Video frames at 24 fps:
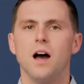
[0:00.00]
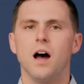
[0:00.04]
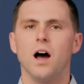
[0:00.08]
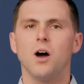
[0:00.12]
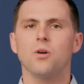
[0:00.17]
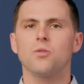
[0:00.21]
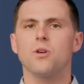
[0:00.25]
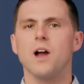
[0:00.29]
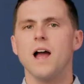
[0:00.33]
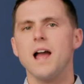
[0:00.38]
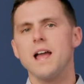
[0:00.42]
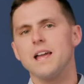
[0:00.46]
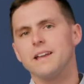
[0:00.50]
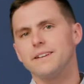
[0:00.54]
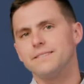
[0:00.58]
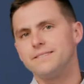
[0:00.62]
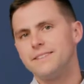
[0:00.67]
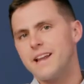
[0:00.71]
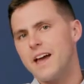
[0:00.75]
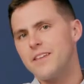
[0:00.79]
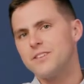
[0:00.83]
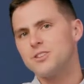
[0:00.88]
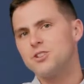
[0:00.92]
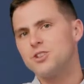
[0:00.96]
All right,
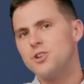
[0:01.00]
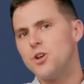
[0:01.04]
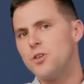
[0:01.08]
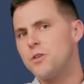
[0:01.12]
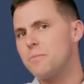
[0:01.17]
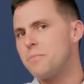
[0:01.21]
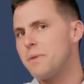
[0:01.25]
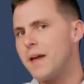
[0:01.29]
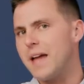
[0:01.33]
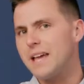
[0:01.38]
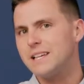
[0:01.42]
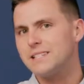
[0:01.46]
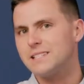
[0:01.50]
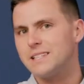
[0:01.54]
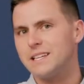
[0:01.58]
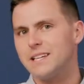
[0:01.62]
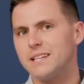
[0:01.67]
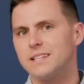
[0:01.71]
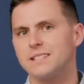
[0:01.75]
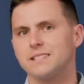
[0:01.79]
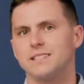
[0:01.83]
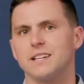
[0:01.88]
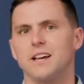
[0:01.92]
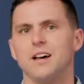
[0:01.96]
now that you know the
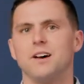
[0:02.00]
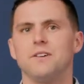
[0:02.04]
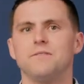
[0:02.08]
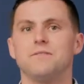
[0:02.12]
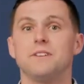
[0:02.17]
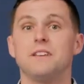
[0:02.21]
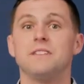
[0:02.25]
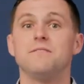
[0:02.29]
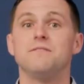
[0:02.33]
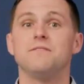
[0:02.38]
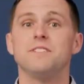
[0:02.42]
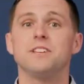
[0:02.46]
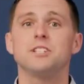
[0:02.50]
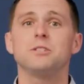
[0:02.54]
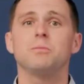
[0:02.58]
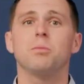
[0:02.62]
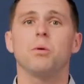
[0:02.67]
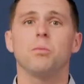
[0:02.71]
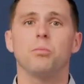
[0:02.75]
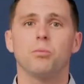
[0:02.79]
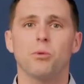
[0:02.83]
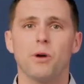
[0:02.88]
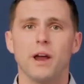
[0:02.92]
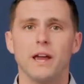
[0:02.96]
basics of invisible
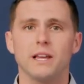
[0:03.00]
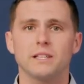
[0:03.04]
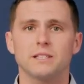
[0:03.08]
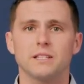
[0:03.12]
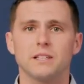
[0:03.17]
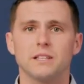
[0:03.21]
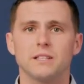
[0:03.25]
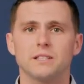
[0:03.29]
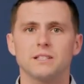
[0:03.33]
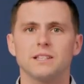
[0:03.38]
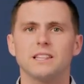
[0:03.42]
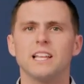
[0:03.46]
braces,